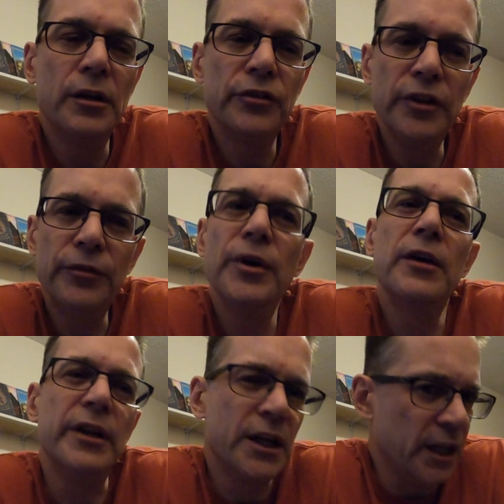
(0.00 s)
see if you
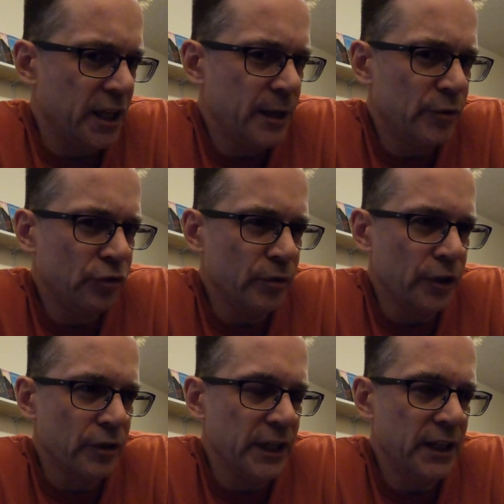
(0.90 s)
have any kind of
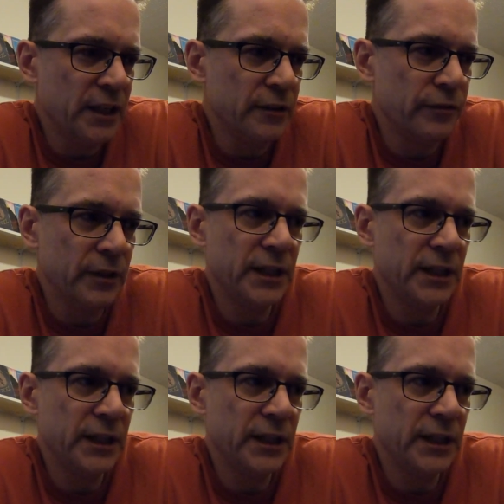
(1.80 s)
chemistry or any kind of